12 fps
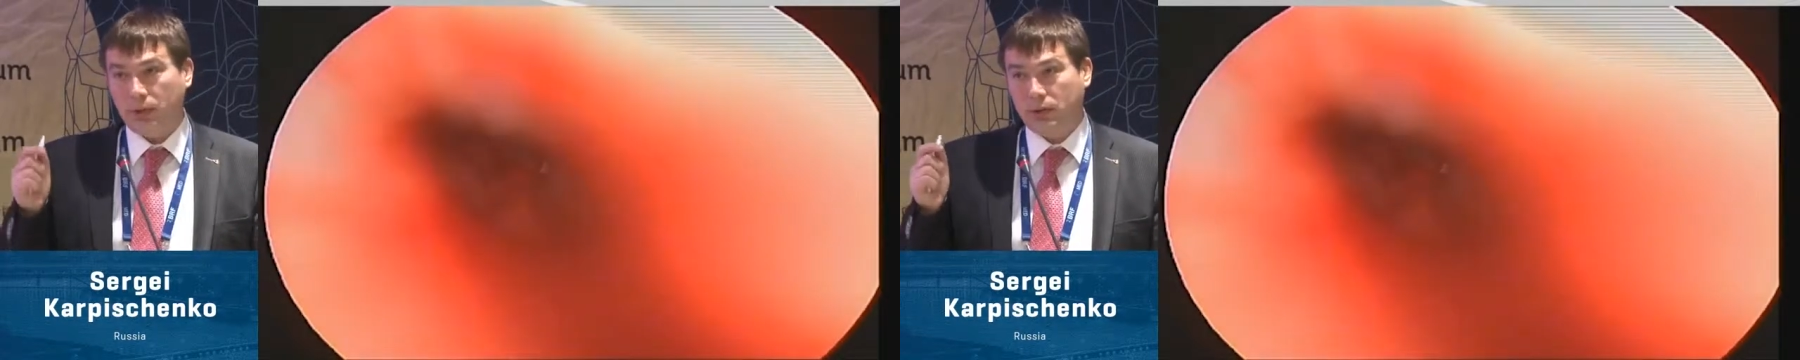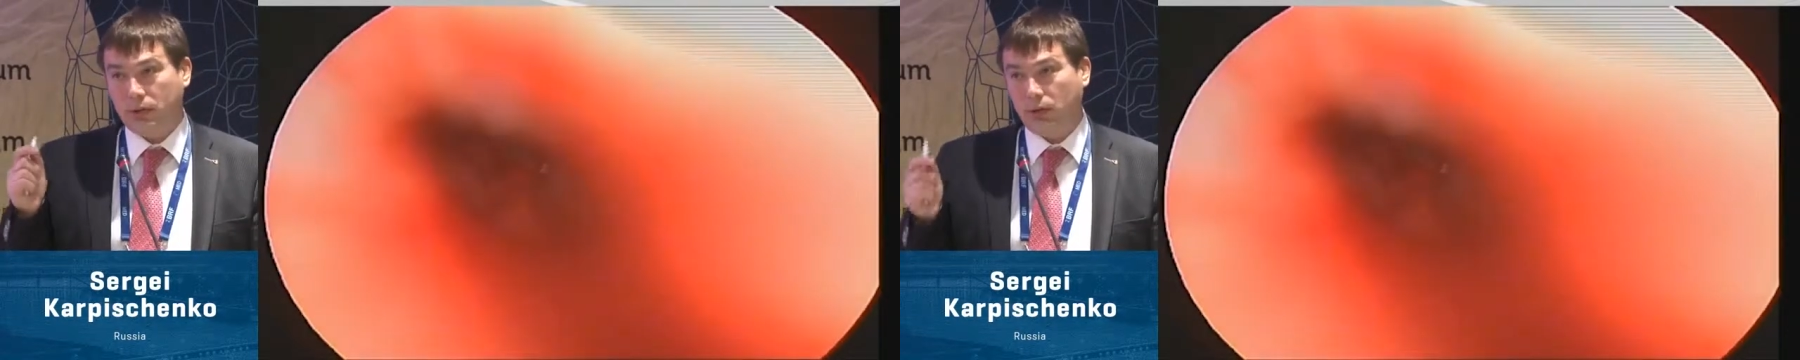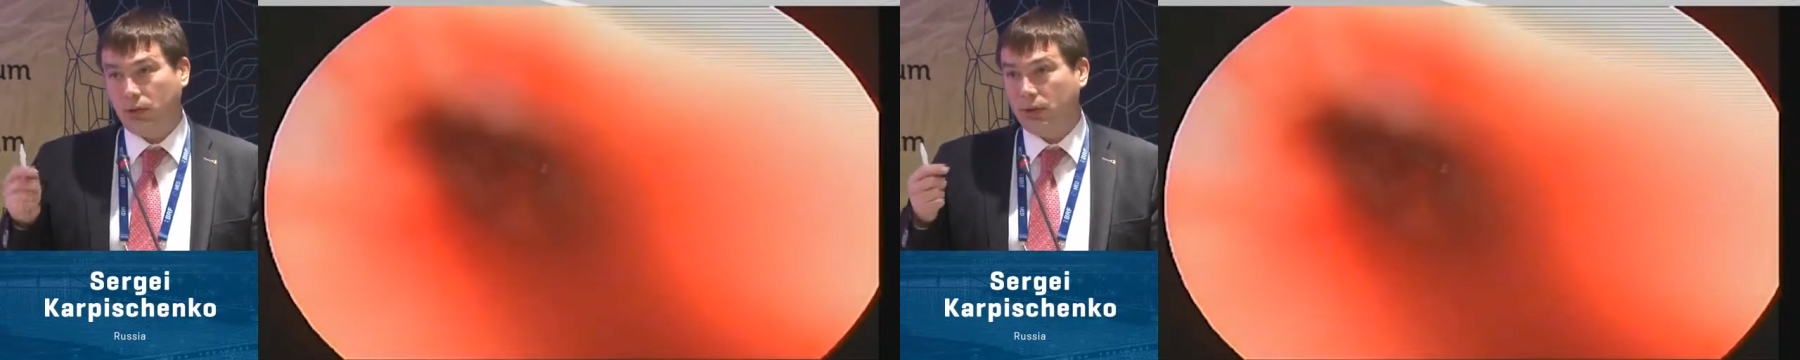
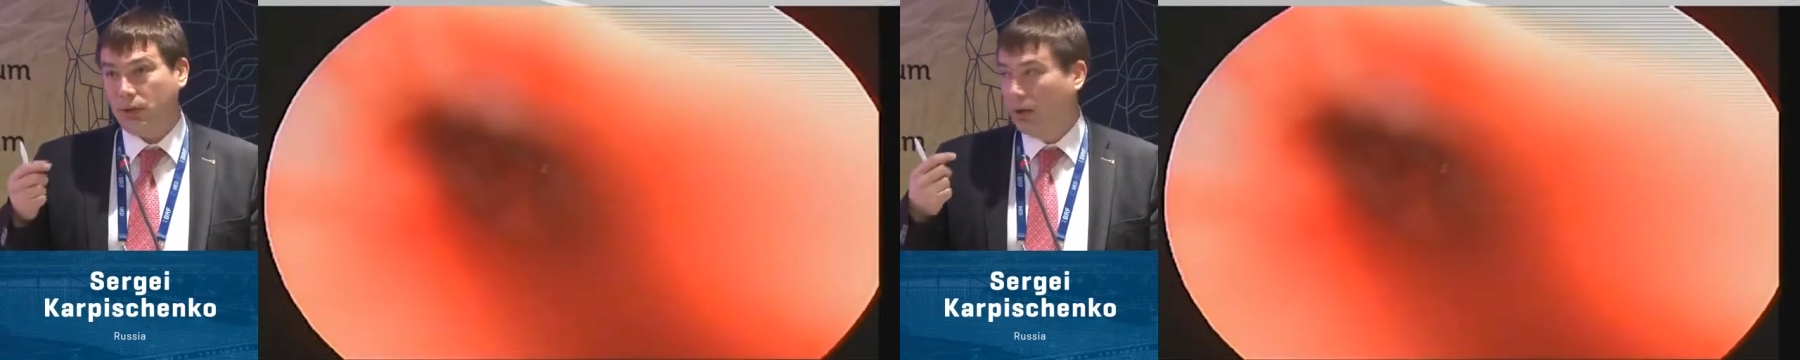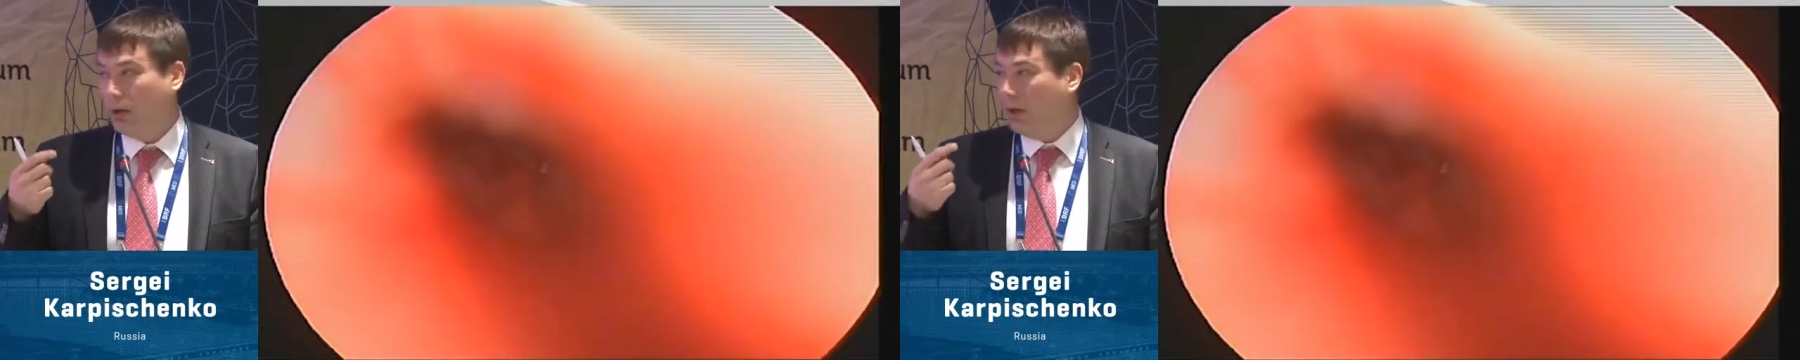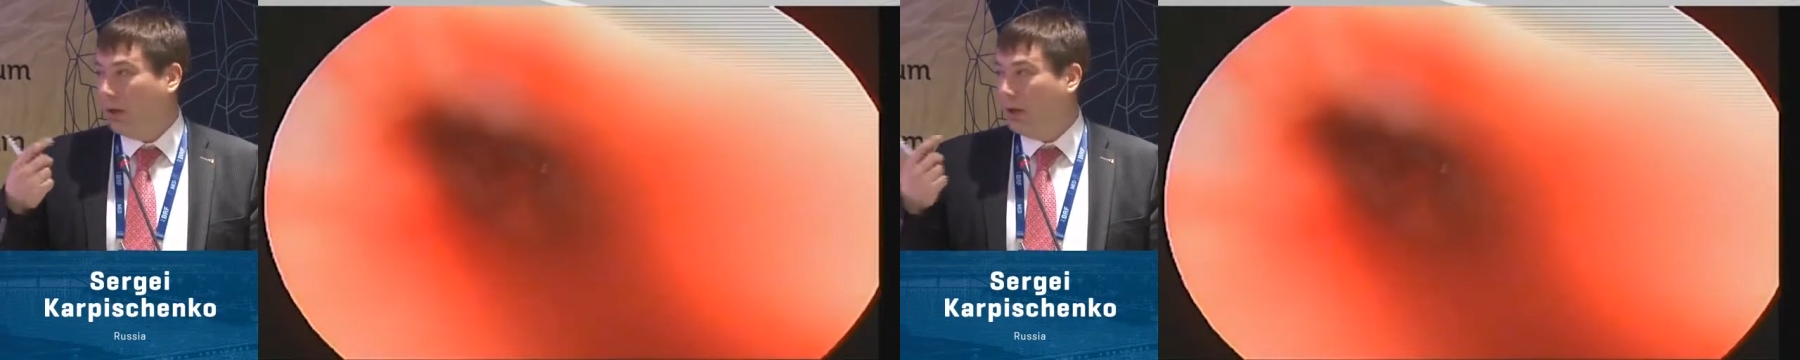it's not
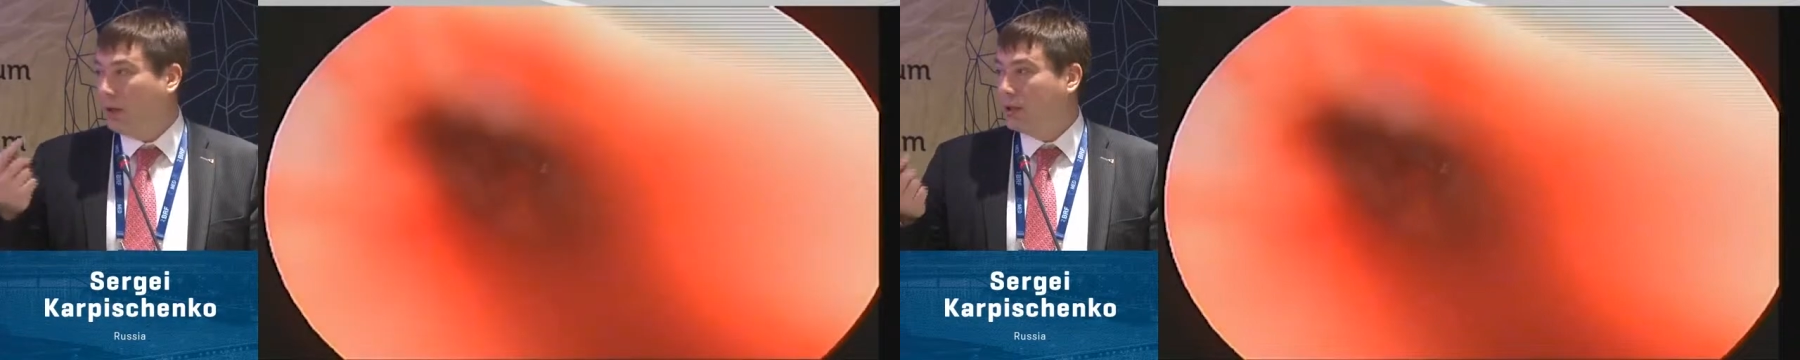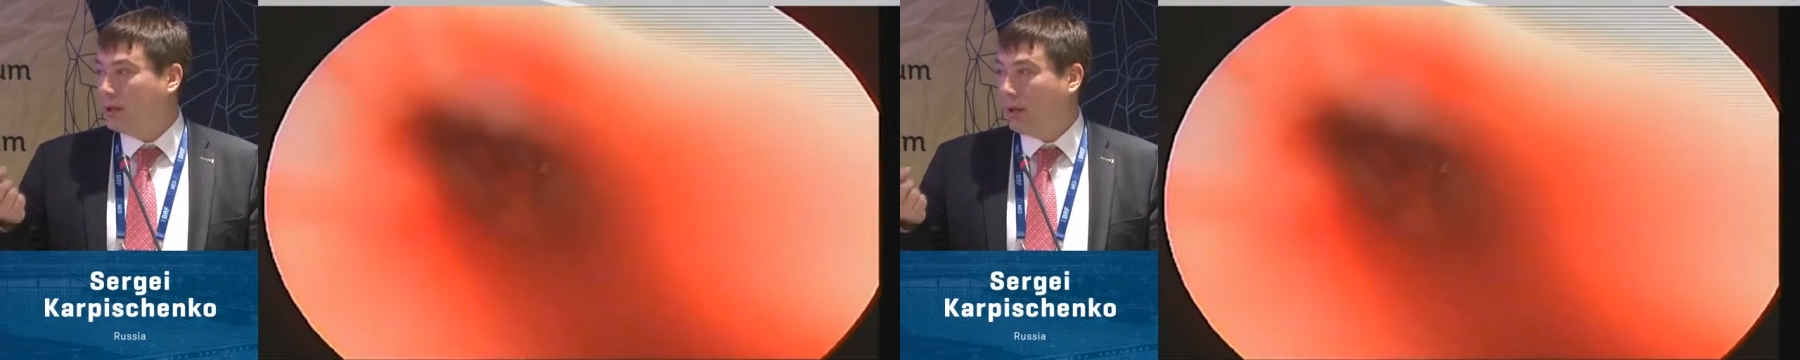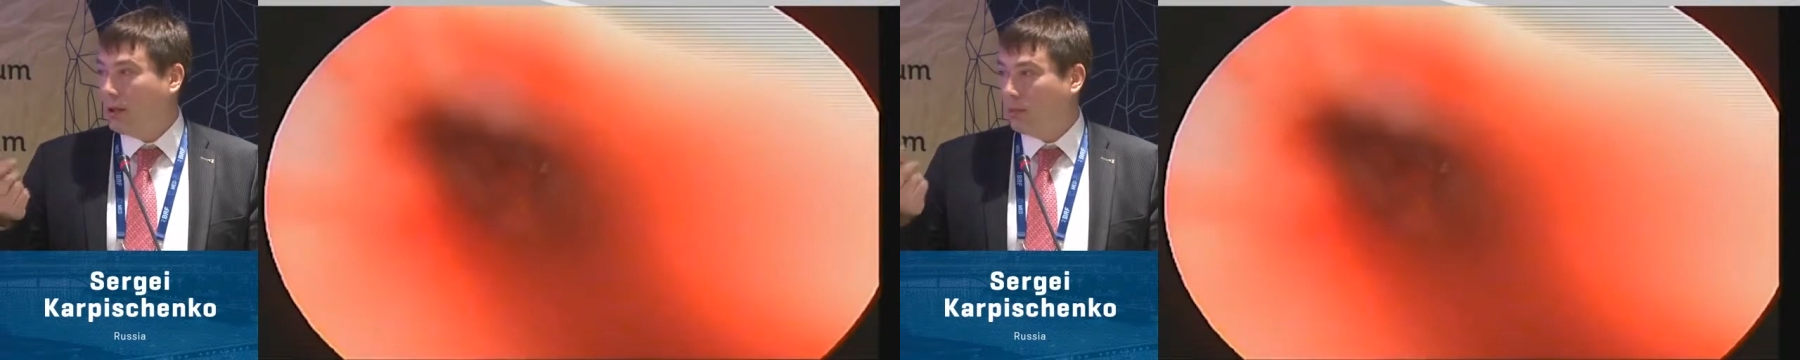
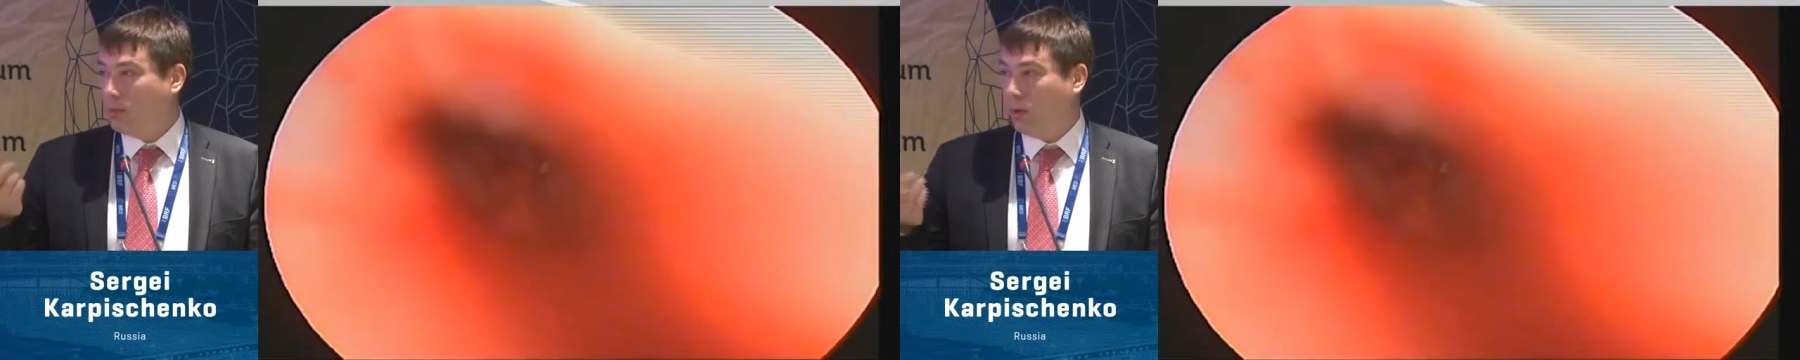exact